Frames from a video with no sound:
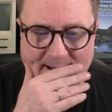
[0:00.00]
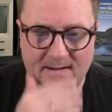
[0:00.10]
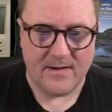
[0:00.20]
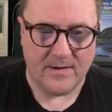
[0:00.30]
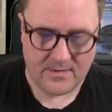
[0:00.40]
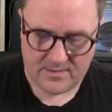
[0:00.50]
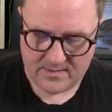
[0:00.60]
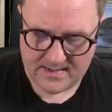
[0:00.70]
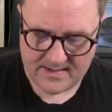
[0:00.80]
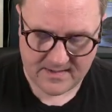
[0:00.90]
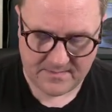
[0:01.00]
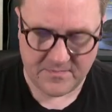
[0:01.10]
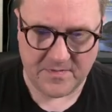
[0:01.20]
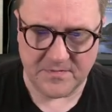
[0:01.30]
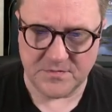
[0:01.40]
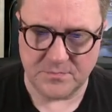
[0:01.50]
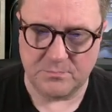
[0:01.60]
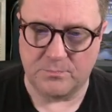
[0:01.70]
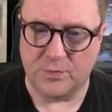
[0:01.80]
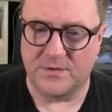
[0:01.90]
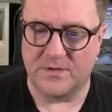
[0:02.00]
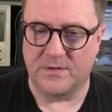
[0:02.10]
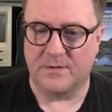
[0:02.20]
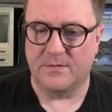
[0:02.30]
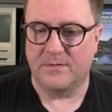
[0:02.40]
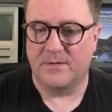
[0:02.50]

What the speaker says: And I'm going to put that